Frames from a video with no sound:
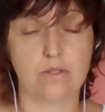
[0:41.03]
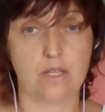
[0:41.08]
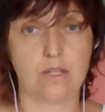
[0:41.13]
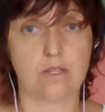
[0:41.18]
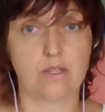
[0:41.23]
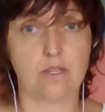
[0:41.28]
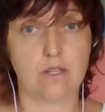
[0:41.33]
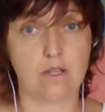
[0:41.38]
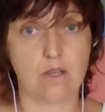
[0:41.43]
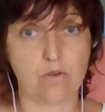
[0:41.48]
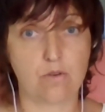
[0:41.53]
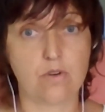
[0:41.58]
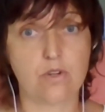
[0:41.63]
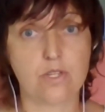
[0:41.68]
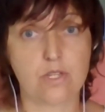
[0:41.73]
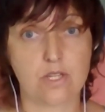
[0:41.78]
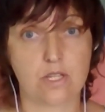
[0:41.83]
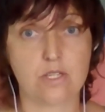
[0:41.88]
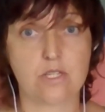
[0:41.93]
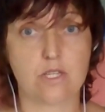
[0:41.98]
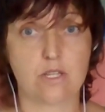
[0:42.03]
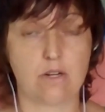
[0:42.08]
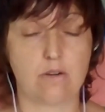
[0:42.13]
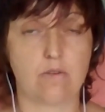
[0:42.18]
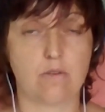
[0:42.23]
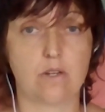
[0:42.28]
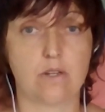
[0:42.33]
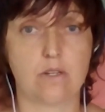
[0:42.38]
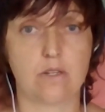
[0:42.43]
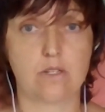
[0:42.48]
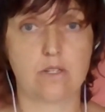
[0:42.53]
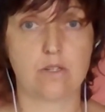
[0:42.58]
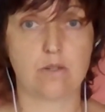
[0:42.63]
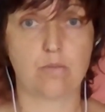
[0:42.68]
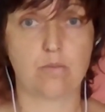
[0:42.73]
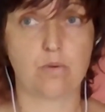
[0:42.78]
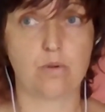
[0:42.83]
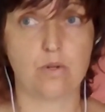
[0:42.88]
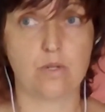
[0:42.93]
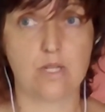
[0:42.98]
that the owner is considering to
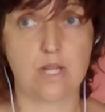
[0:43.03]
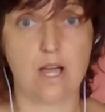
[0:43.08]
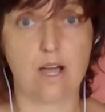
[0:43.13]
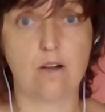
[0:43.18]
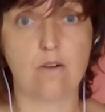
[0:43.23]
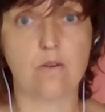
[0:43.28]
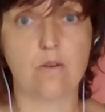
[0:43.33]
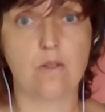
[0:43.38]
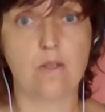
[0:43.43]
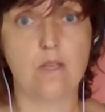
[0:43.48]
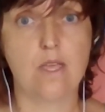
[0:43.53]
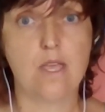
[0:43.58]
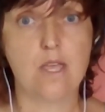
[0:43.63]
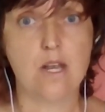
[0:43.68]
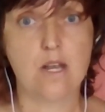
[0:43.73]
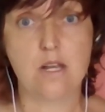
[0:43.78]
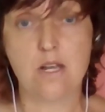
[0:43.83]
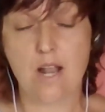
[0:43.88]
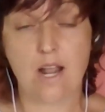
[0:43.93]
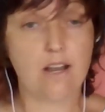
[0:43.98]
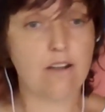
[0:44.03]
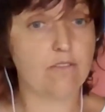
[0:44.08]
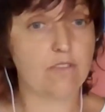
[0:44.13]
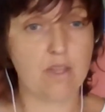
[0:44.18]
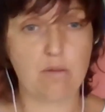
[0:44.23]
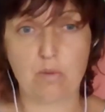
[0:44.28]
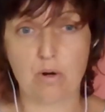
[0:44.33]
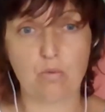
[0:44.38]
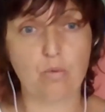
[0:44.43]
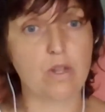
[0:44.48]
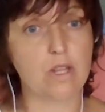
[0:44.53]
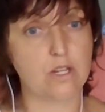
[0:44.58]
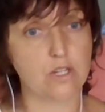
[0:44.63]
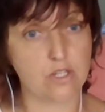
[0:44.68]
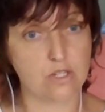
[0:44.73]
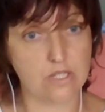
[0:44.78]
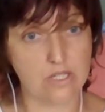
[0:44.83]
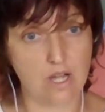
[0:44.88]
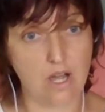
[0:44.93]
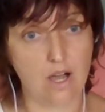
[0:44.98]
put down, none of them are willing
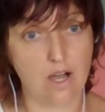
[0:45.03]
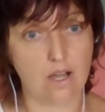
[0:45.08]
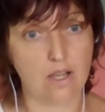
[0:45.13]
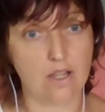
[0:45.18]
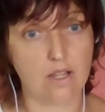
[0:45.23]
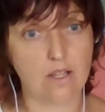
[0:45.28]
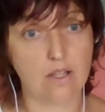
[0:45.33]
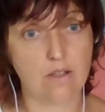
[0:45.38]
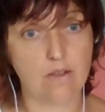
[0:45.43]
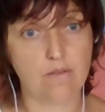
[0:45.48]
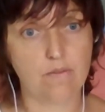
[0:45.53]
to die.